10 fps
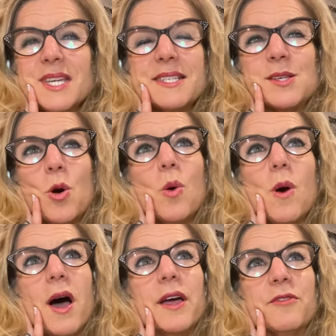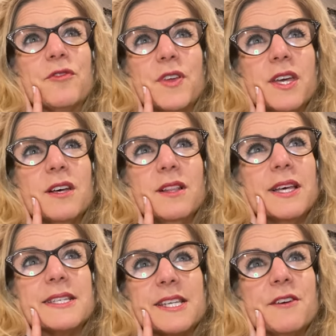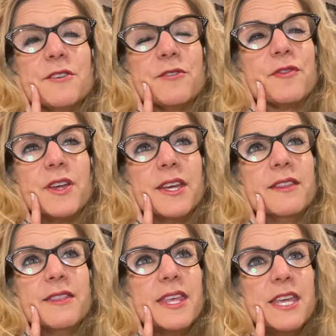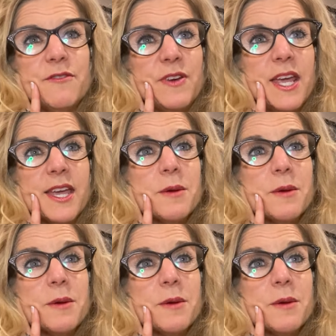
So I feel as if in the evening,